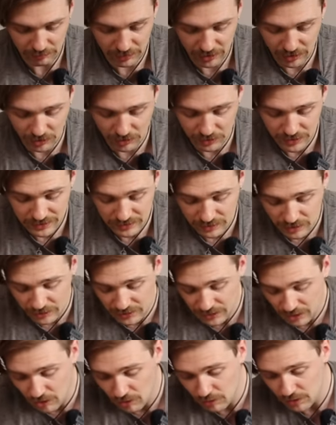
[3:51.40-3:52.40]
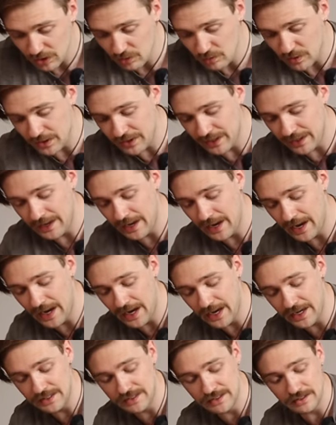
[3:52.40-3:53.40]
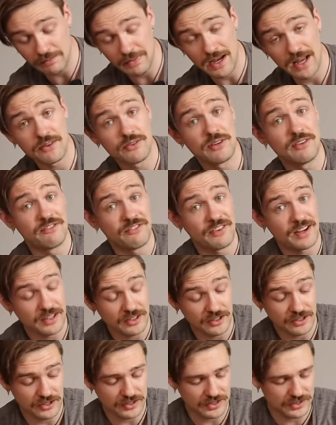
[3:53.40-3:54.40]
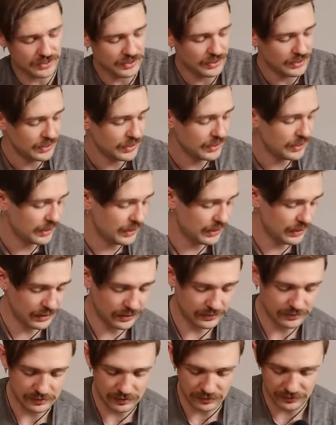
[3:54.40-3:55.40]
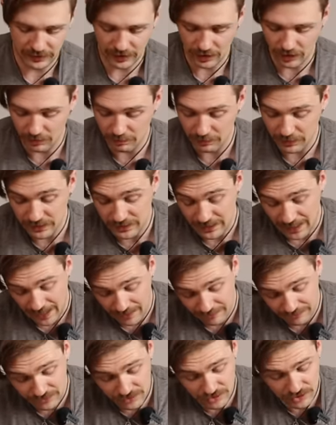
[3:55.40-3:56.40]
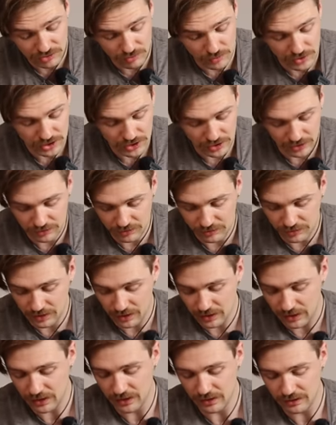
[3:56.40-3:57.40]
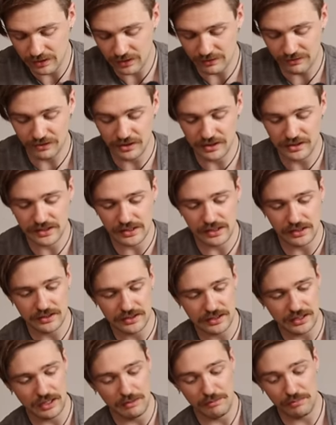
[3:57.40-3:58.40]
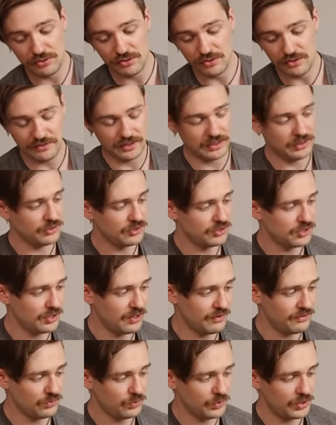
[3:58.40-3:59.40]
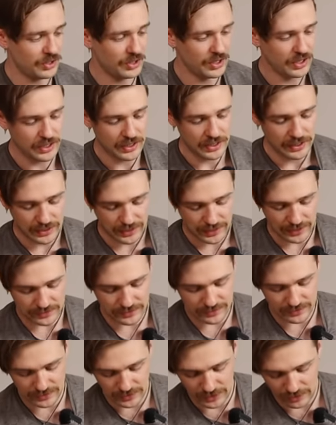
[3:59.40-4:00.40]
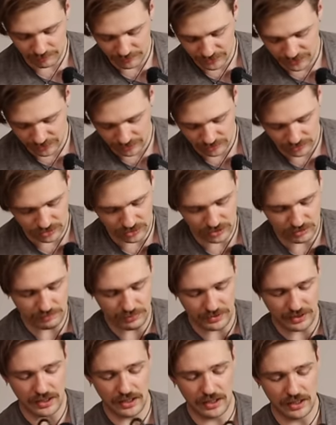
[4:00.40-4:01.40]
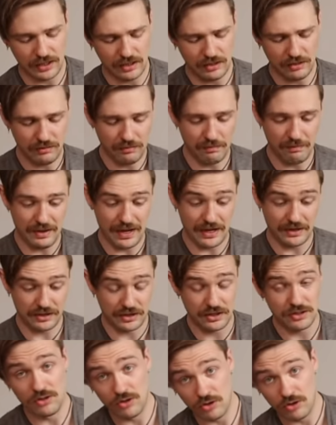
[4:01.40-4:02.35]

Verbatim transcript: Begode is not the only one that had uh, battery fires uh, until now. But after switching to the different cells, improving their software, it seems to be better